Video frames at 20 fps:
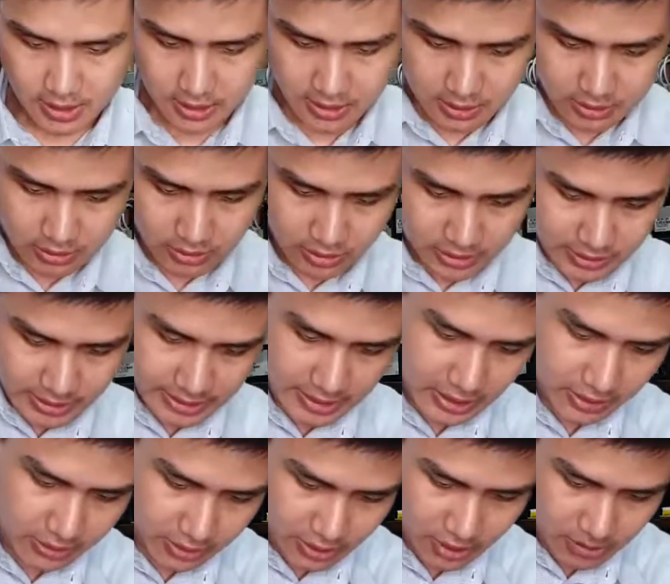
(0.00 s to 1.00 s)
So let's take
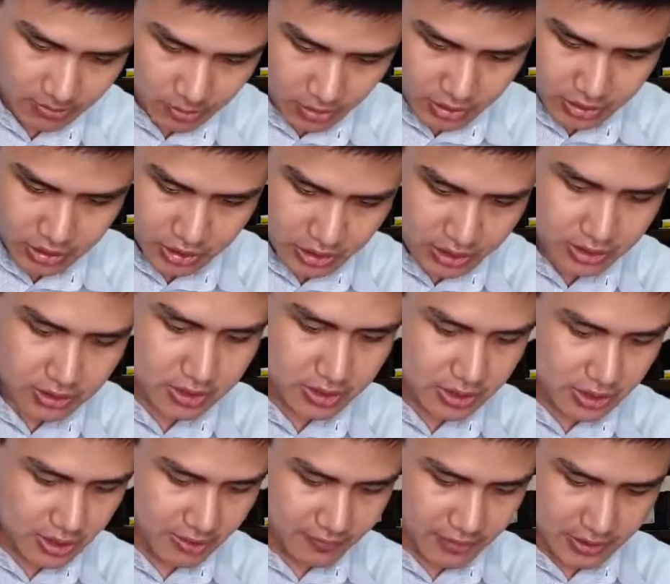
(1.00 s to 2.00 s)
out the keyboard just to
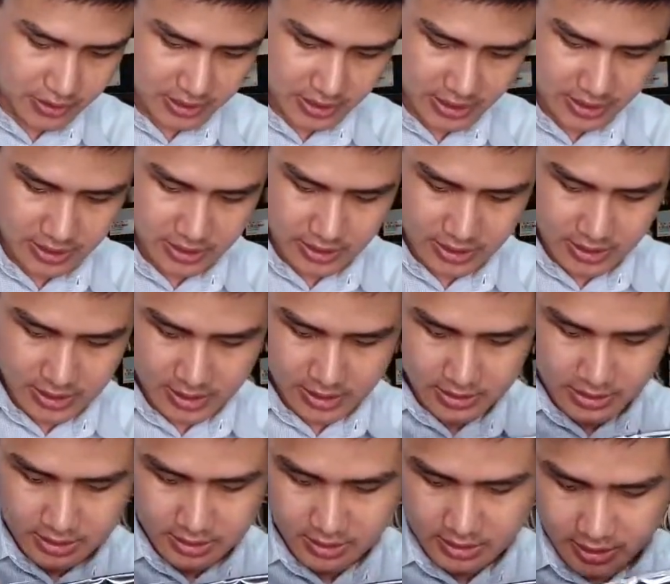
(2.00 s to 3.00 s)
see if there's anything
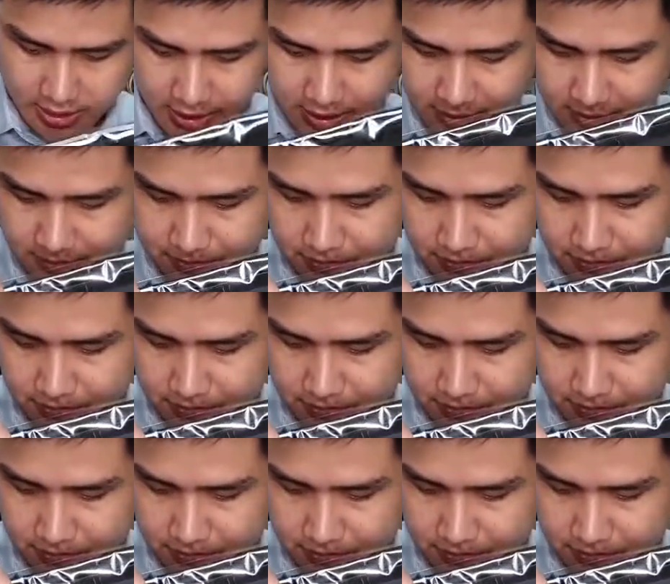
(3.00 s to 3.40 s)
else inside.